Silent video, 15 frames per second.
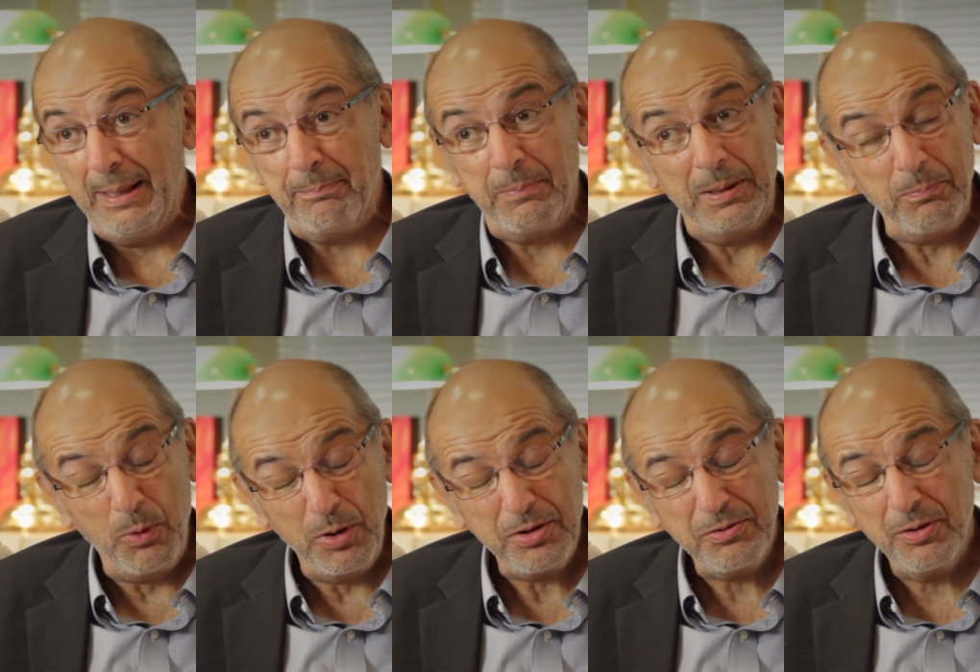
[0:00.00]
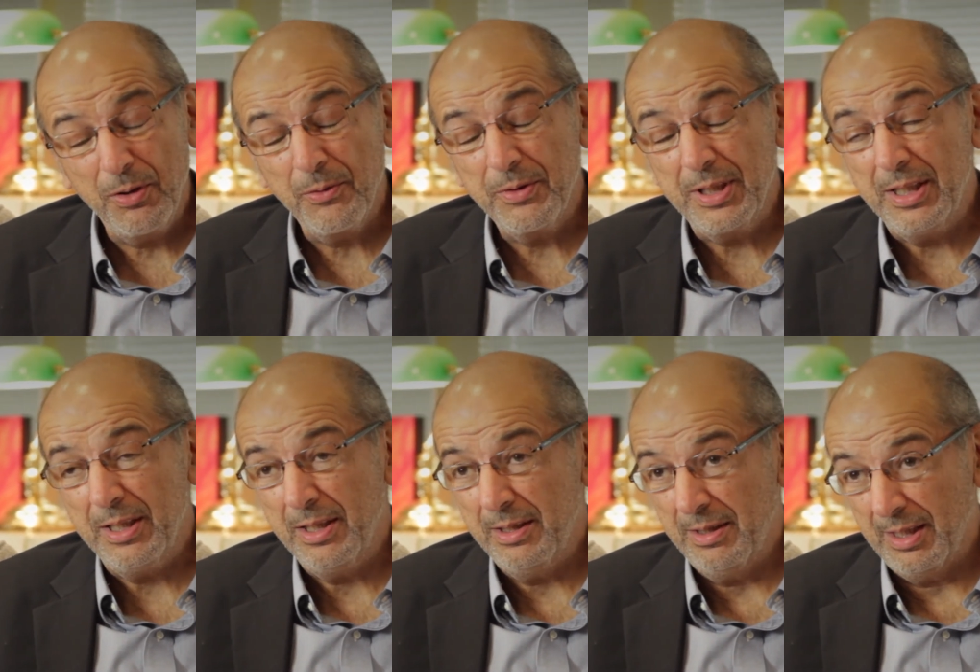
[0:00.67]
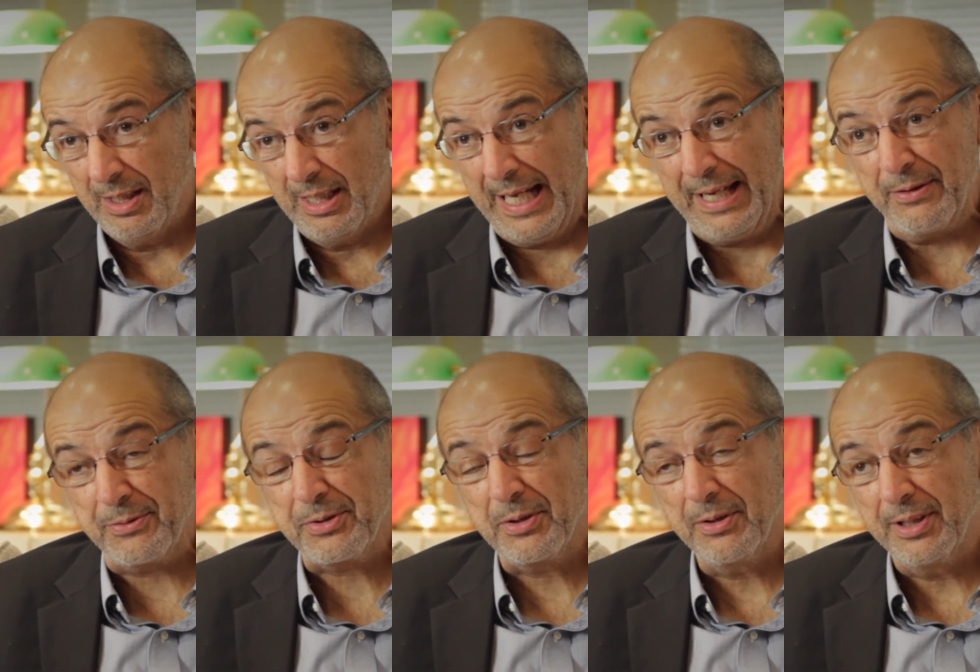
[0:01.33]
but more so the
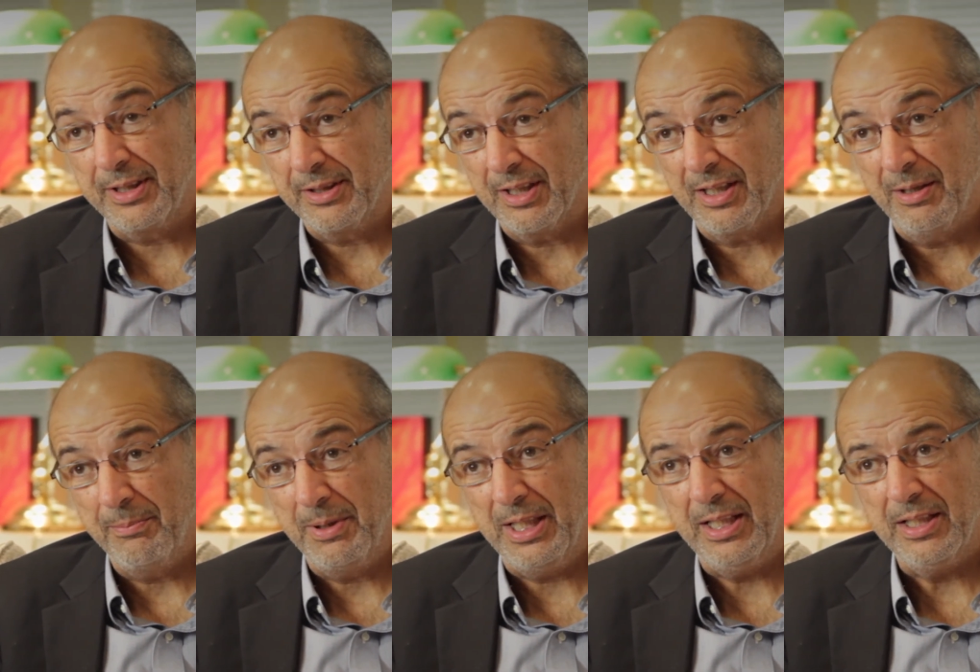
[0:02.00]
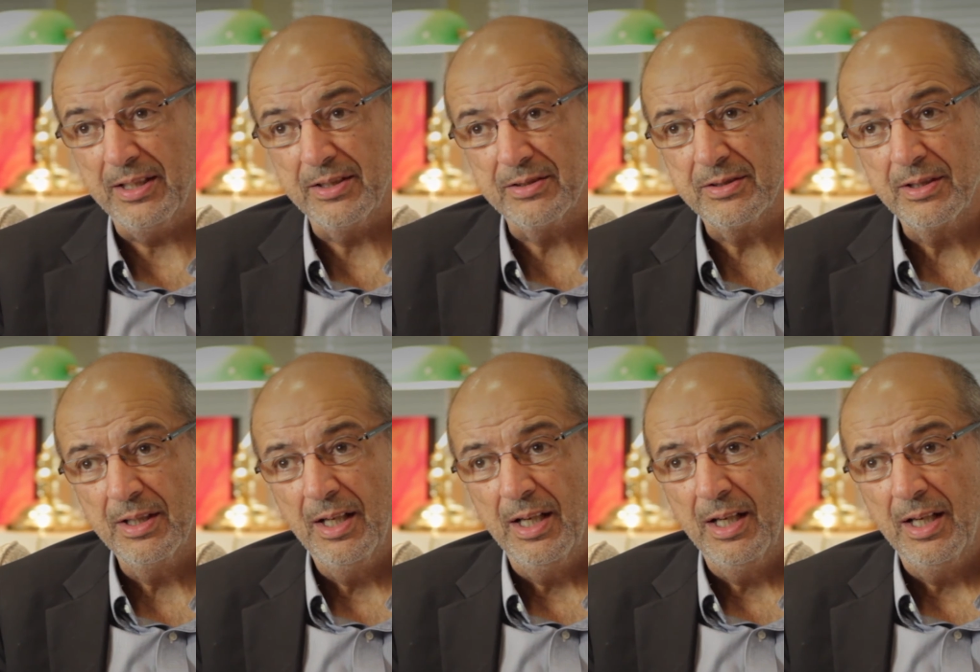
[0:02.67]
council and the committees,